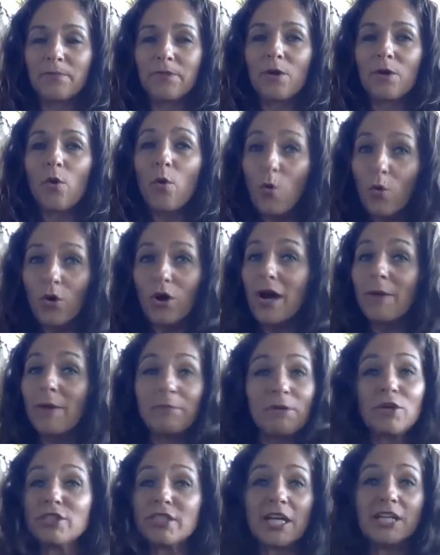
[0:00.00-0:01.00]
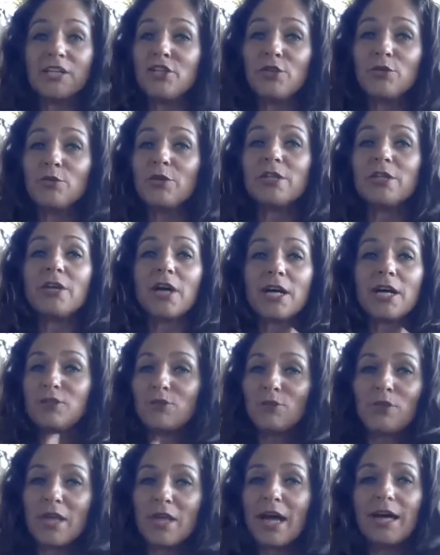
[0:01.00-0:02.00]
Or because I knew either I
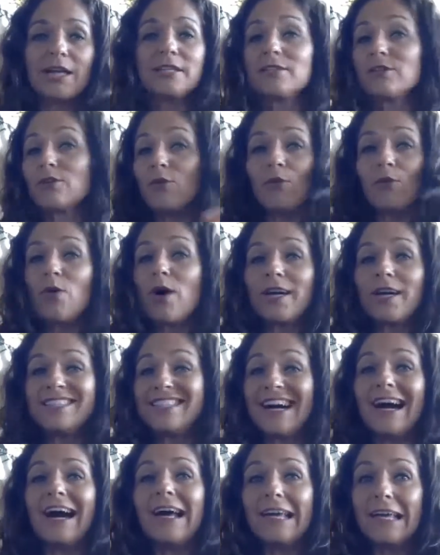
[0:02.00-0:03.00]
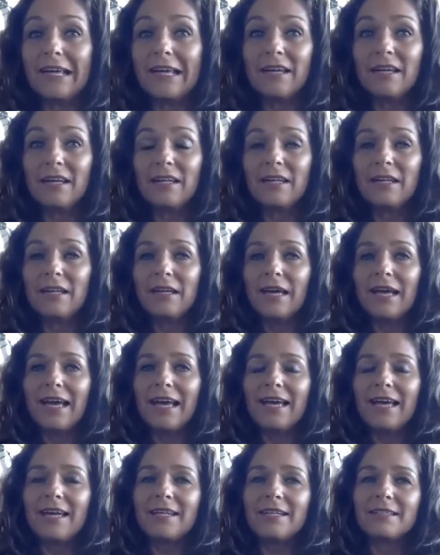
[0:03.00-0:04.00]
do that or I die.
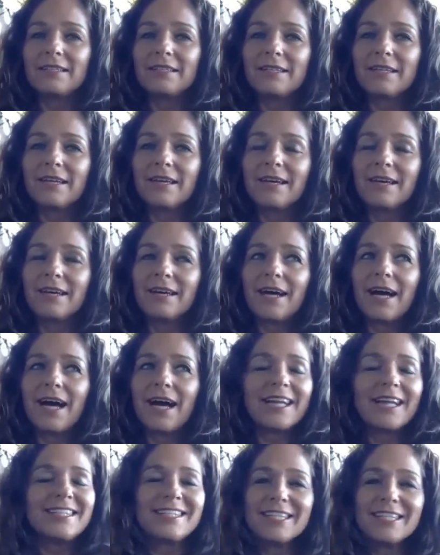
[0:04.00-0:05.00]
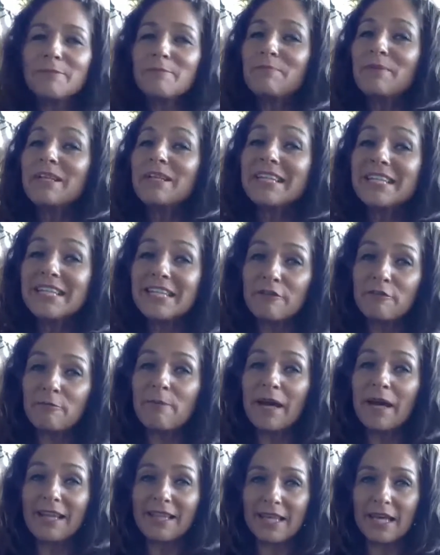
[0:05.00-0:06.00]
And I didn't believe
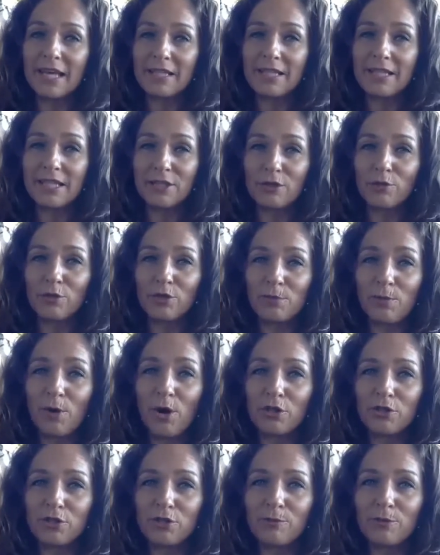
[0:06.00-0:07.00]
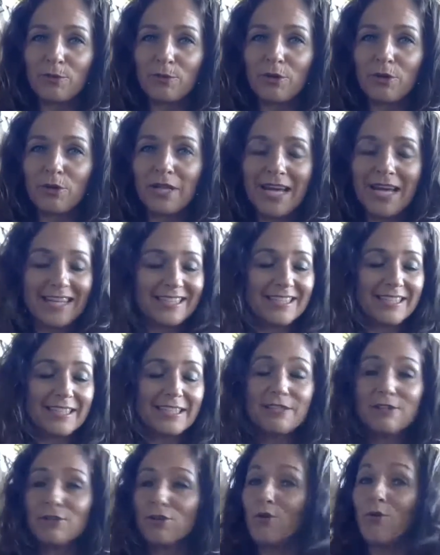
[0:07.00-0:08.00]
back then that it was possible. I
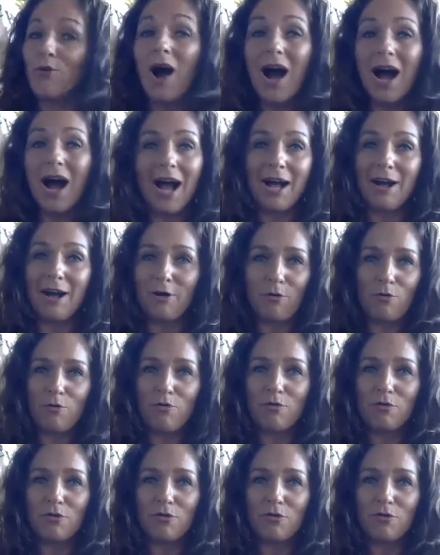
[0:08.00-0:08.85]
didn't know how,